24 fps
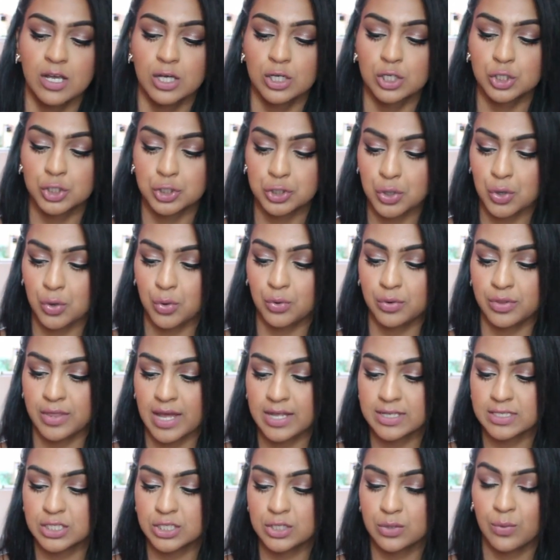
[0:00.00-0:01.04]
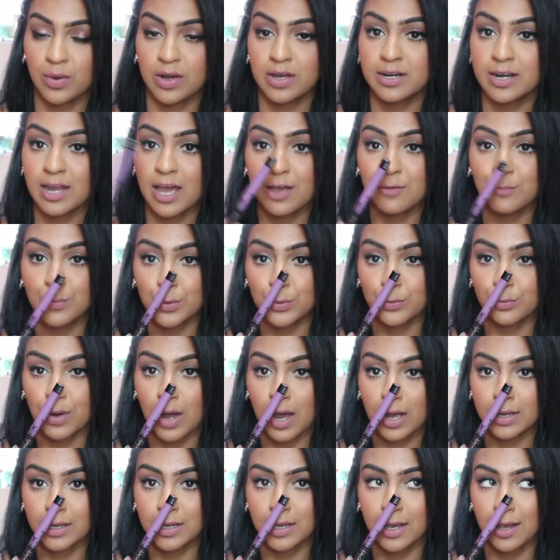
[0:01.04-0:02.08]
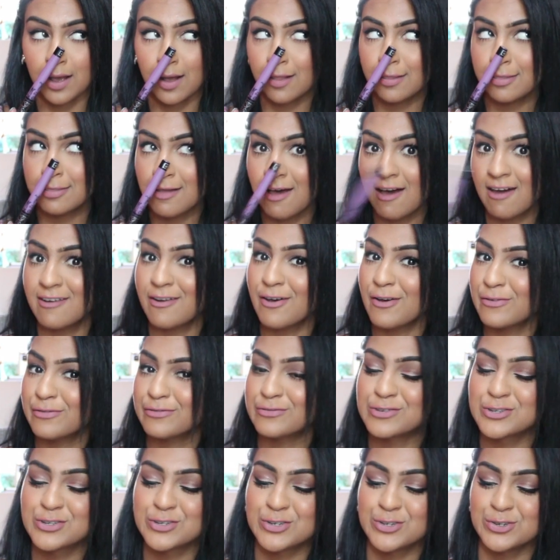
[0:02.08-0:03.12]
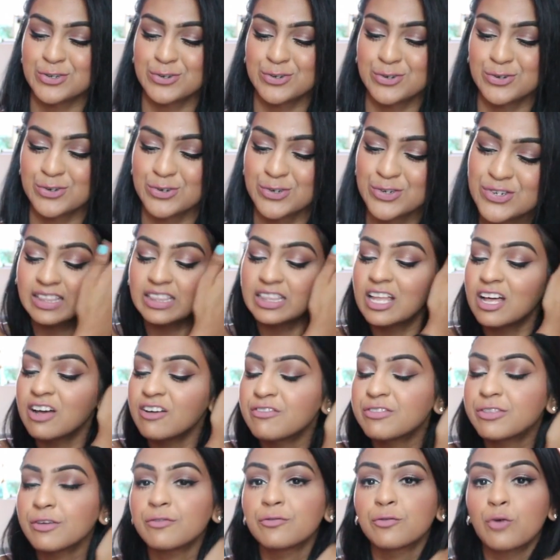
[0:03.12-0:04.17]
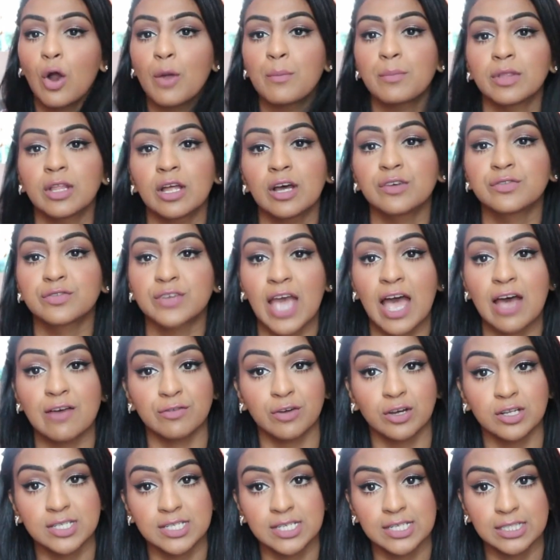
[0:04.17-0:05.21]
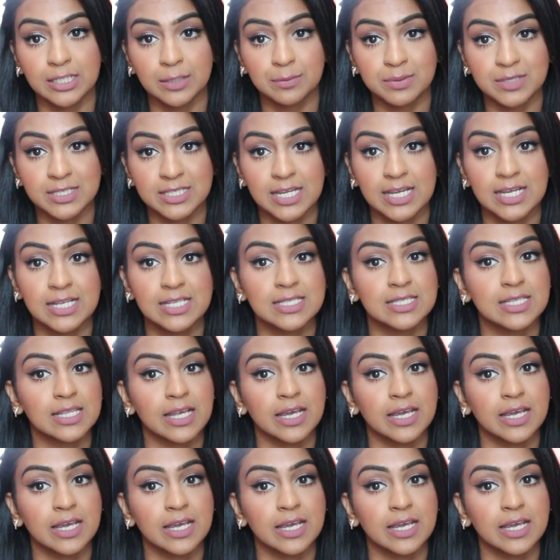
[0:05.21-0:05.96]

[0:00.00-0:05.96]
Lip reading: So that's the one I've been rocking a lot of too. I love the formula of Kat Von D lip stains.